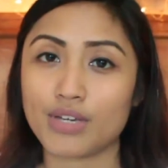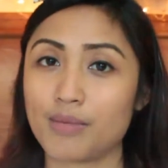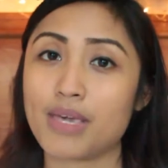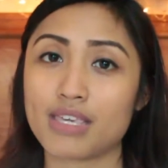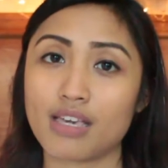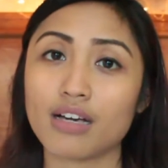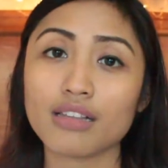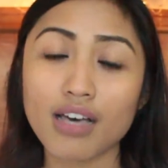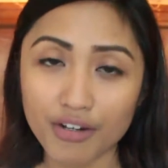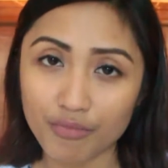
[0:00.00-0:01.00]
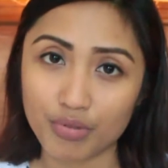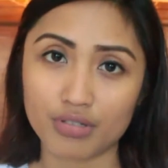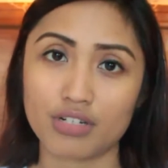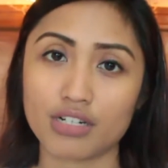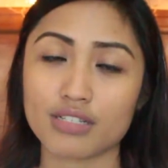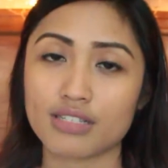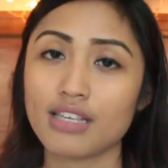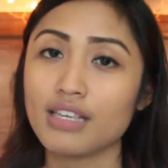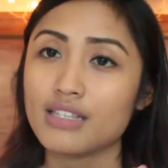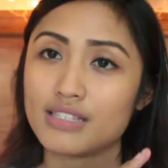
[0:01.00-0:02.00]
and making a lot of book nerds,
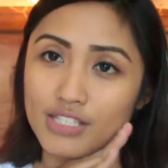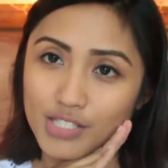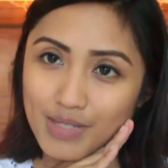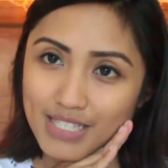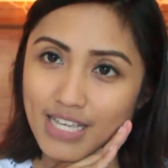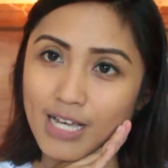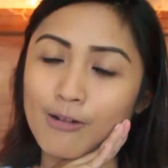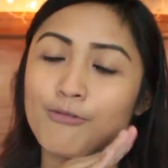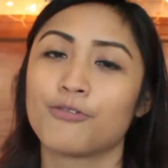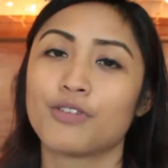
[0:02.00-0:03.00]
such as myself,